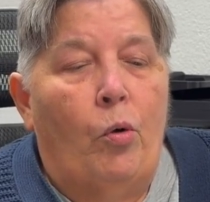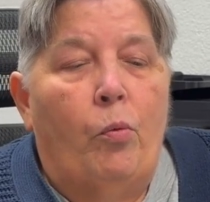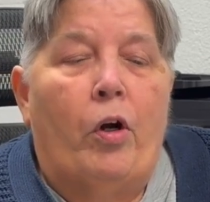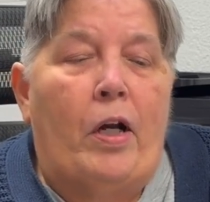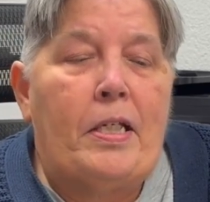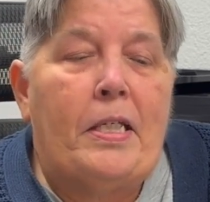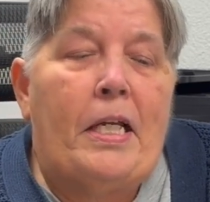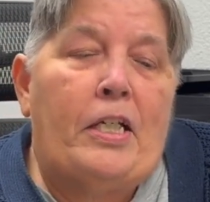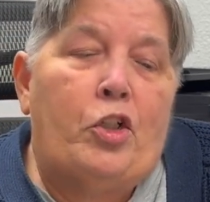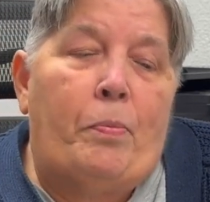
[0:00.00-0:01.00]
where I
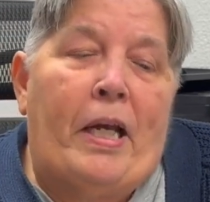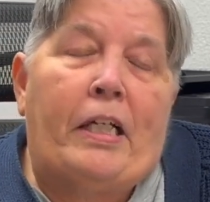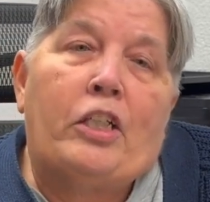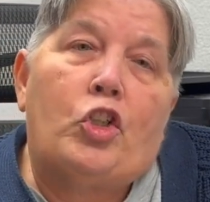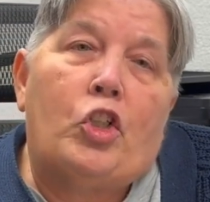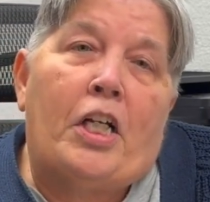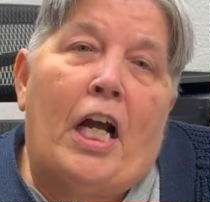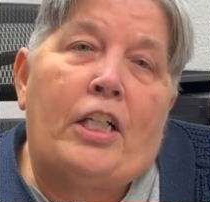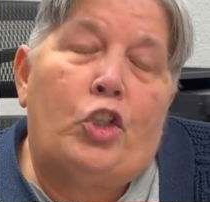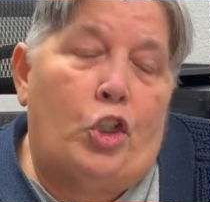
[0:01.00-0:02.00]
stage managed
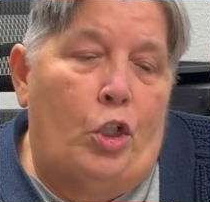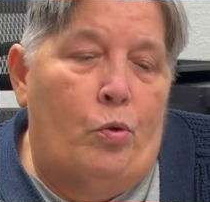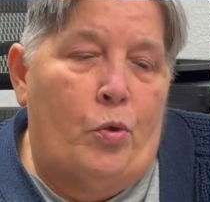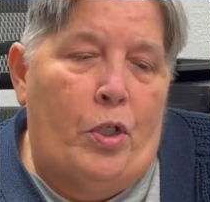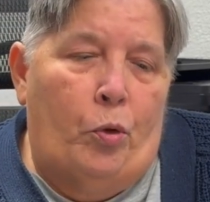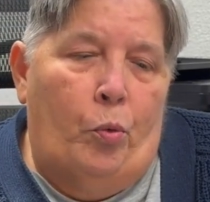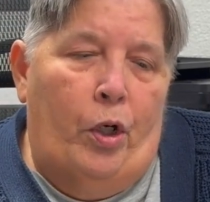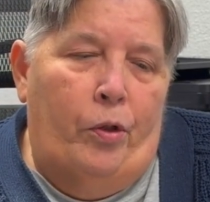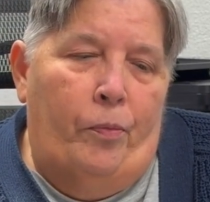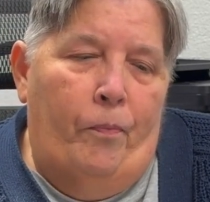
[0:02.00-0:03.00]
9 shows in a
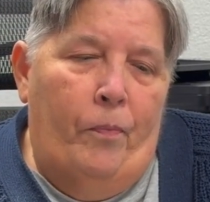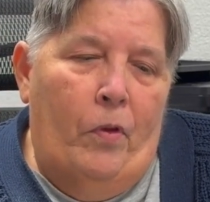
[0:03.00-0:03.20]
row.